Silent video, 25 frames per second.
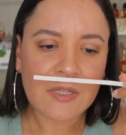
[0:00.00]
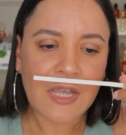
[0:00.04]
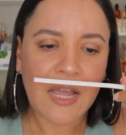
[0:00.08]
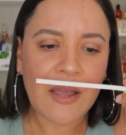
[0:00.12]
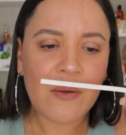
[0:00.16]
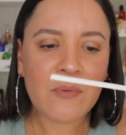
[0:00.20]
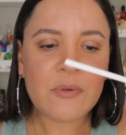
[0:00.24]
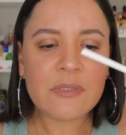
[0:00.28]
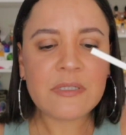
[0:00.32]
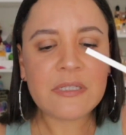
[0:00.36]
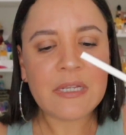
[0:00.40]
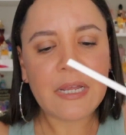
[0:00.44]

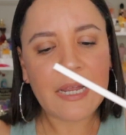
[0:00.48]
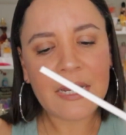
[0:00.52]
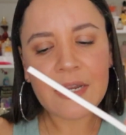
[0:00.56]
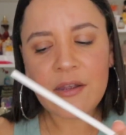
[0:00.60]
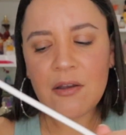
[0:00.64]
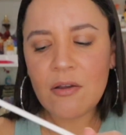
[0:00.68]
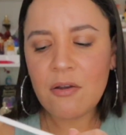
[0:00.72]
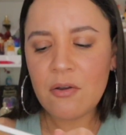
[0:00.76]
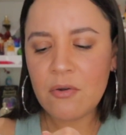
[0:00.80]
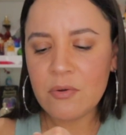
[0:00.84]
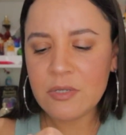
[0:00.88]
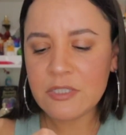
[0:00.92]
I was
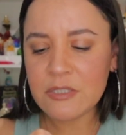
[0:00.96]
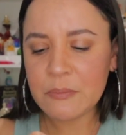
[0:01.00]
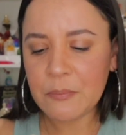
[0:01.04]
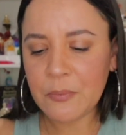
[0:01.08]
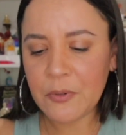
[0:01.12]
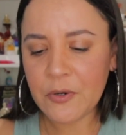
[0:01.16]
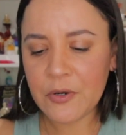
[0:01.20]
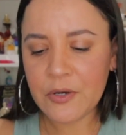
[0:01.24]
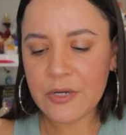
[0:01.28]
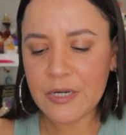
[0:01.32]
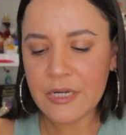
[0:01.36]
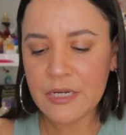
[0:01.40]
like, oh, it's
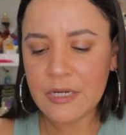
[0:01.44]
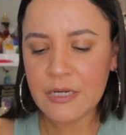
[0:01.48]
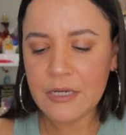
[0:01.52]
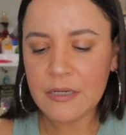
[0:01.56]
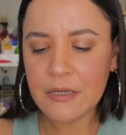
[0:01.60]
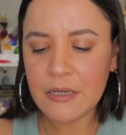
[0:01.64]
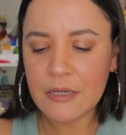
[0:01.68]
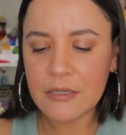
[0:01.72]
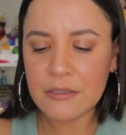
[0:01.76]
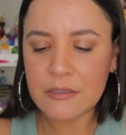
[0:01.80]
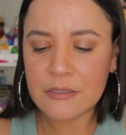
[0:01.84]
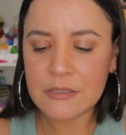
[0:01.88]

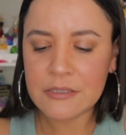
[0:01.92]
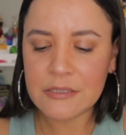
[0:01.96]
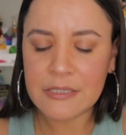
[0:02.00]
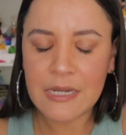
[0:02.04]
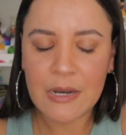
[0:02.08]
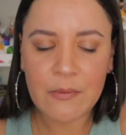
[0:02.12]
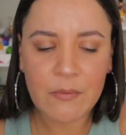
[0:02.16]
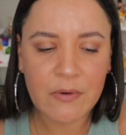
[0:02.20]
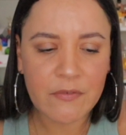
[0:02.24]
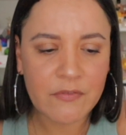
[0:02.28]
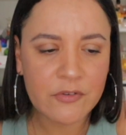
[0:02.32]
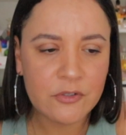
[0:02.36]
pretty. It's
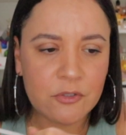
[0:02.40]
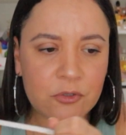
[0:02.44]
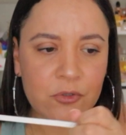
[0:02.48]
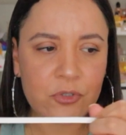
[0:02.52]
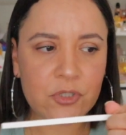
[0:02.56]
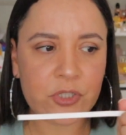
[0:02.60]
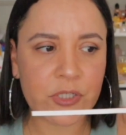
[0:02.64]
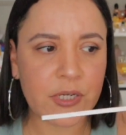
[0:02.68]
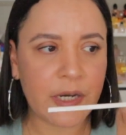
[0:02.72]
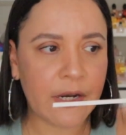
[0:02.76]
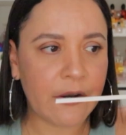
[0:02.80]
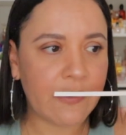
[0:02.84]
not
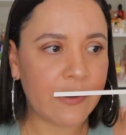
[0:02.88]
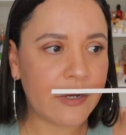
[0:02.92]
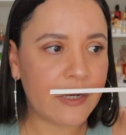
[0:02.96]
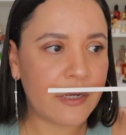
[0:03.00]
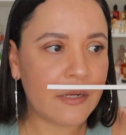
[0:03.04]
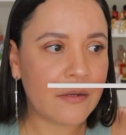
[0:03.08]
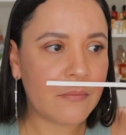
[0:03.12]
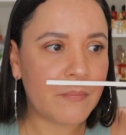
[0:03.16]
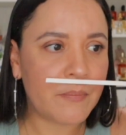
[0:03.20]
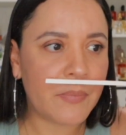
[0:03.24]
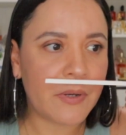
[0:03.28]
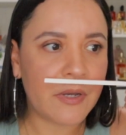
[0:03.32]

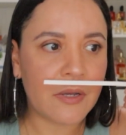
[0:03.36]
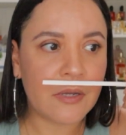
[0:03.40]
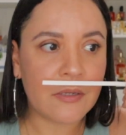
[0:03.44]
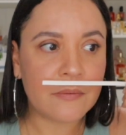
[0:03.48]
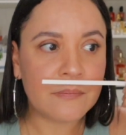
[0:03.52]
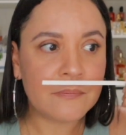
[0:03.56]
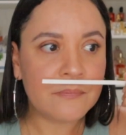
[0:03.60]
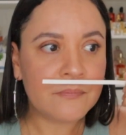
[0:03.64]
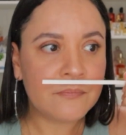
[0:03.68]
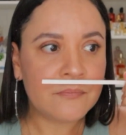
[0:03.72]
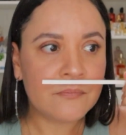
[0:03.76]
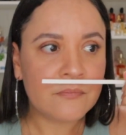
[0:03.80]
revolutionary,
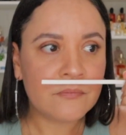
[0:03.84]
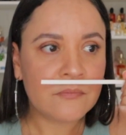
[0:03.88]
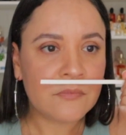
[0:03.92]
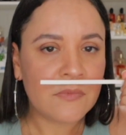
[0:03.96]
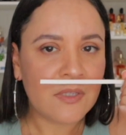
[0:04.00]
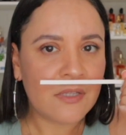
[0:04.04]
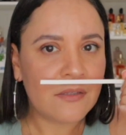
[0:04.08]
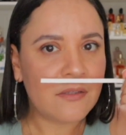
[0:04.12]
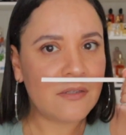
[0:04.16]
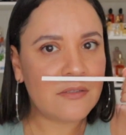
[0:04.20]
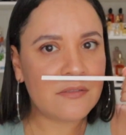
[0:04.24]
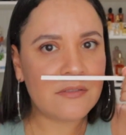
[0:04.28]
but
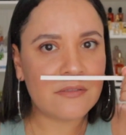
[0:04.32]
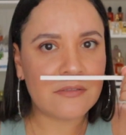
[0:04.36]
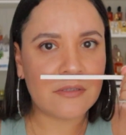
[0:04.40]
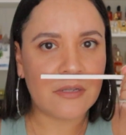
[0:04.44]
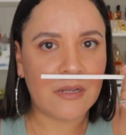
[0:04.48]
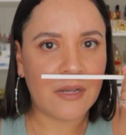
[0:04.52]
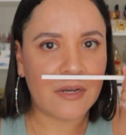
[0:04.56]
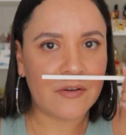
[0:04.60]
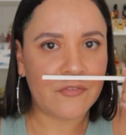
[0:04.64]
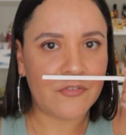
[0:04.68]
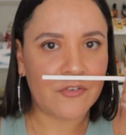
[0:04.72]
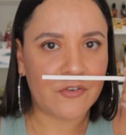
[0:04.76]
this is a
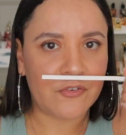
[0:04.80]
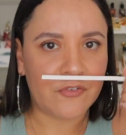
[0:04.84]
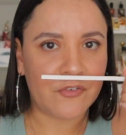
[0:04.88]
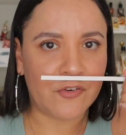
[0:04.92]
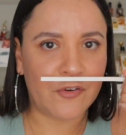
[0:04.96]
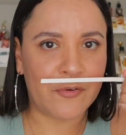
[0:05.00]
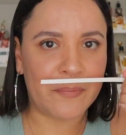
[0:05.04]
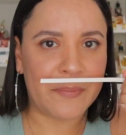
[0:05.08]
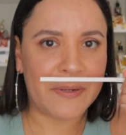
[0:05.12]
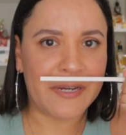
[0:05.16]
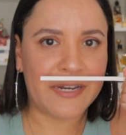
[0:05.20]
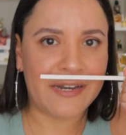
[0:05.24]
lifer
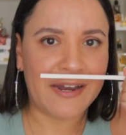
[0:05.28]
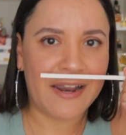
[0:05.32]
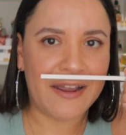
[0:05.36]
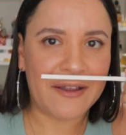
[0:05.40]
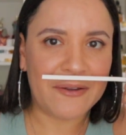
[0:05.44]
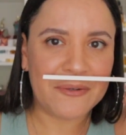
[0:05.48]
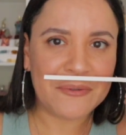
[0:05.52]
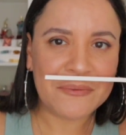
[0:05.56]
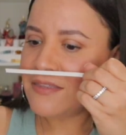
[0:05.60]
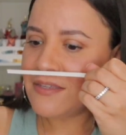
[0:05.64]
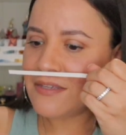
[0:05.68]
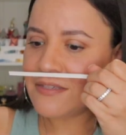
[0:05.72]
for me
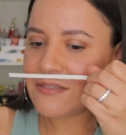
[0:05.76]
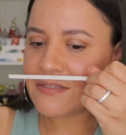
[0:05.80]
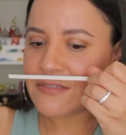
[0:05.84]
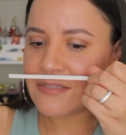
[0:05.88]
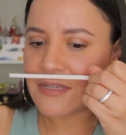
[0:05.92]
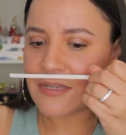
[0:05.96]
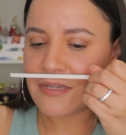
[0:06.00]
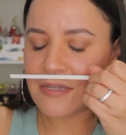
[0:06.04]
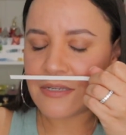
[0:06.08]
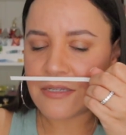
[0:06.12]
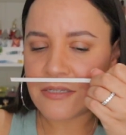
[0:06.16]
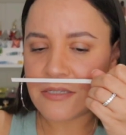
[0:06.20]
now.
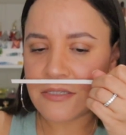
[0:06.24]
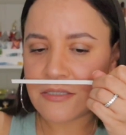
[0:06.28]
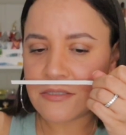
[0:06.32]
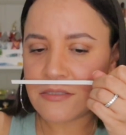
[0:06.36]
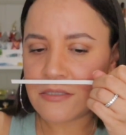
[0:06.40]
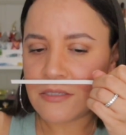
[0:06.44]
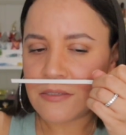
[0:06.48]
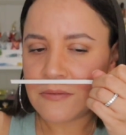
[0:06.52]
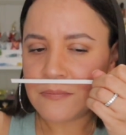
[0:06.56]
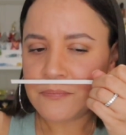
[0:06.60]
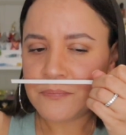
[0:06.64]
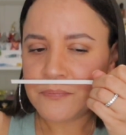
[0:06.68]
This
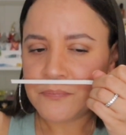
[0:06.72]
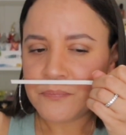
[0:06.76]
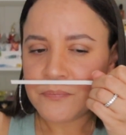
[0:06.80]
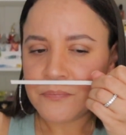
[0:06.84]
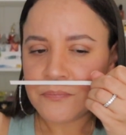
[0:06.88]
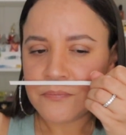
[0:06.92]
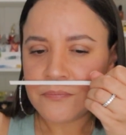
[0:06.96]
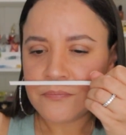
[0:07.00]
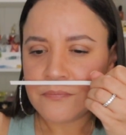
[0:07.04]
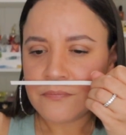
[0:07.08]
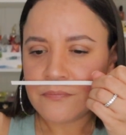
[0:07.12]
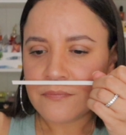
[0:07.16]
is
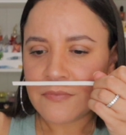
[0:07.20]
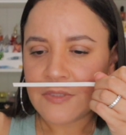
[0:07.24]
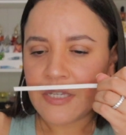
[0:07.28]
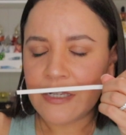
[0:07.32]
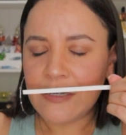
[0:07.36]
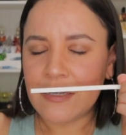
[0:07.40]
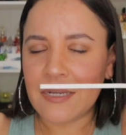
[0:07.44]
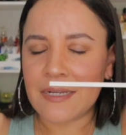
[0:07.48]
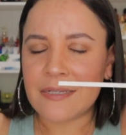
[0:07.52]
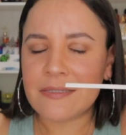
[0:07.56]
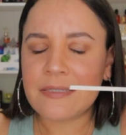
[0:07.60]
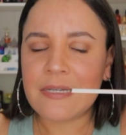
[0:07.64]

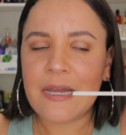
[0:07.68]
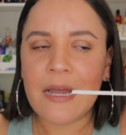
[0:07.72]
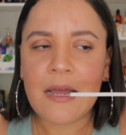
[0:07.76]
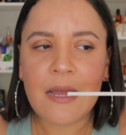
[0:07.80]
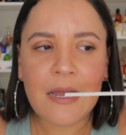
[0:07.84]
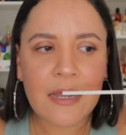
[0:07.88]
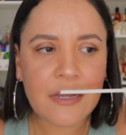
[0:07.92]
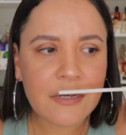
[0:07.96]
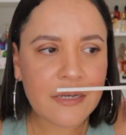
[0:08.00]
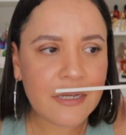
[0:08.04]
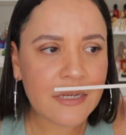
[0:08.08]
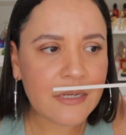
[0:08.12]

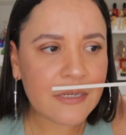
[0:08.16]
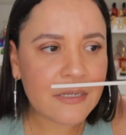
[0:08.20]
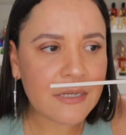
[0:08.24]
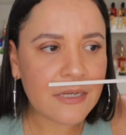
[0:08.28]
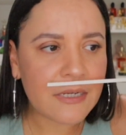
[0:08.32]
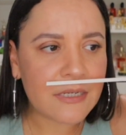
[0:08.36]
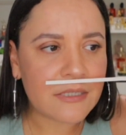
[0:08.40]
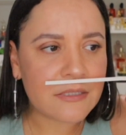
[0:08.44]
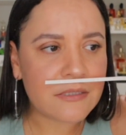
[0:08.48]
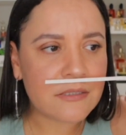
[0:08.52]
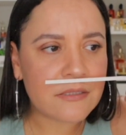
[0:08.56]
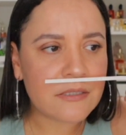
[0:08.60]
Lactonic.
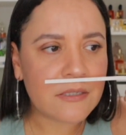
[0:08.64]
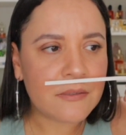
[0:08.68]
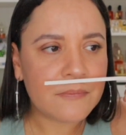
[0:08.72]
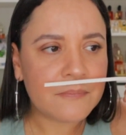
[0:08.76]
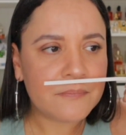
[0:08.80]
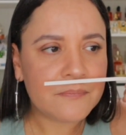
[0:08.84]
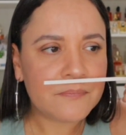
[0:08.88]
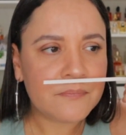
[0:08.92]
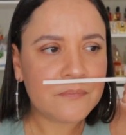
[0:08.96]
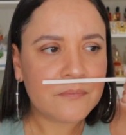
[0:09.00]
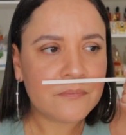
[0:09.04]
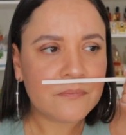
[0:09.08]
It's
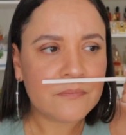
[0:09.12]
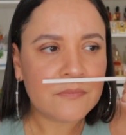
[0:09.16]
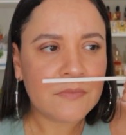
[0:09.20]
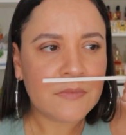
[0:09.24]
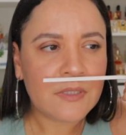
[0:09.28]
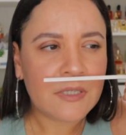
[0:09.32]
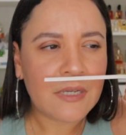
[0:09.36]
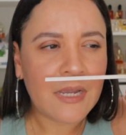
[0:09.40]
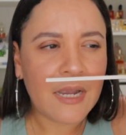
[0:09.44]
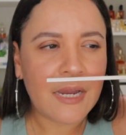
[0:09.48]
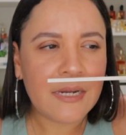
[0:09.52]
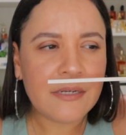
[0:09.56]

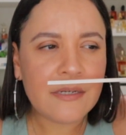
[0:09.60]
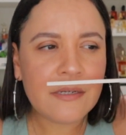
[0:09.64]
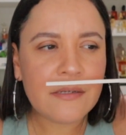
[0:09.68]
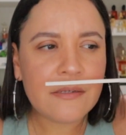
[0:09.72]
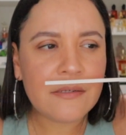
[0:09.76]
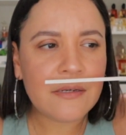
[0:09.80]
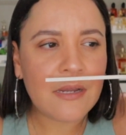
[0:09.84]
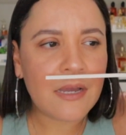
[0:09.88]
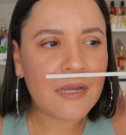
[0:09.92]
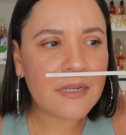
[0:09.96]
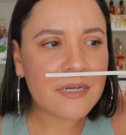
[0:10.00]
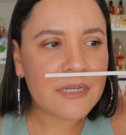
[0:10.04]
kind of
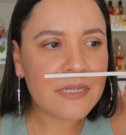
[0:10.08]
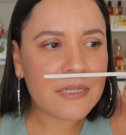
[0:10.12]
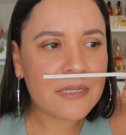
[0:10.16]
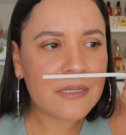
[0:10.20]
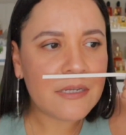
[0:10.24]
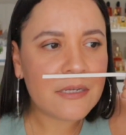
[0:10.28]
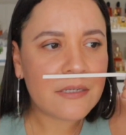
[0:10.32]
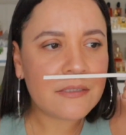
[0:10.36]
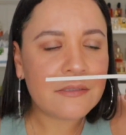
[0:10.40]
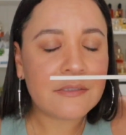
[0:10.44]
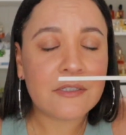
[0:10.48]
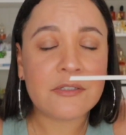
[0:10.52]

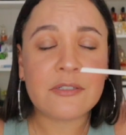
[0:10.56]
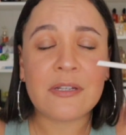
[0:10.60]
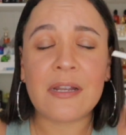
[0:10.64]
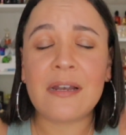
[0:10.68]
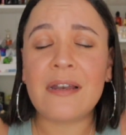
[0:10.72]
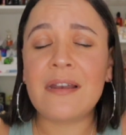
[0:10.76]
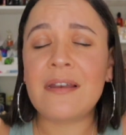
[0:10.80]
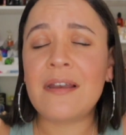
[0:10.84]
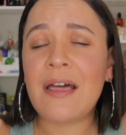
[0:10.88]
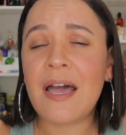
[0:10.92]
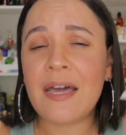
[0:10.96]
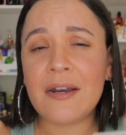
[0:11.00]
nutty. There's a
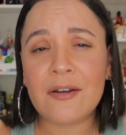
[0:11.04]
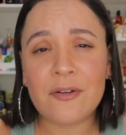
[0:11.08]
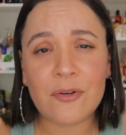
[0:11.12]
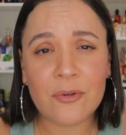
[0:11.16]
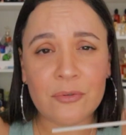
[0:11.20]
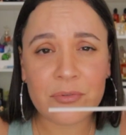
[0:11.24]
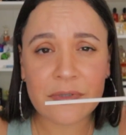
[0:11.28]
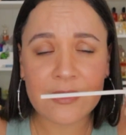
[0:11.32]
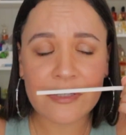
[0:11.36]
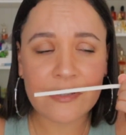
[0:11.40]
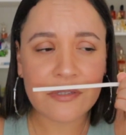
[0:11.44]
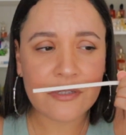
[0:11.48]
lot of
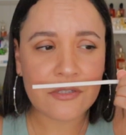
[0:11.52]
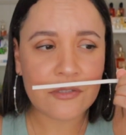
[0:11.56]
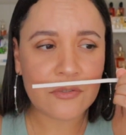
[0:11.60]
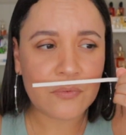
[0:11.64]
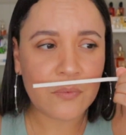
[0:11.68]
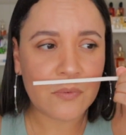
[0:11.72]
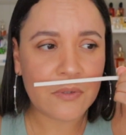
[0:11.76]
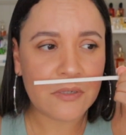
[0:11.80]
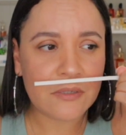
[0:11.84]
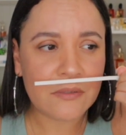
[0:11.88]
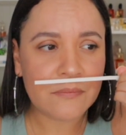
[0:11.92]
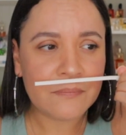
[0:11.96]
notes in
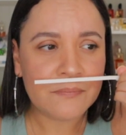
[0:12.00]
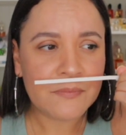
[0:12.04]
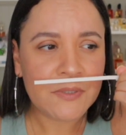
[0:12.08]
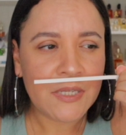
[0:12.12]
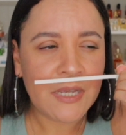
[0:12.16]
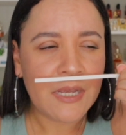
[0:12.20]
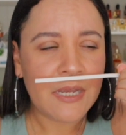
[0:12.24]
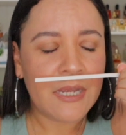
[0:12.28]
this one.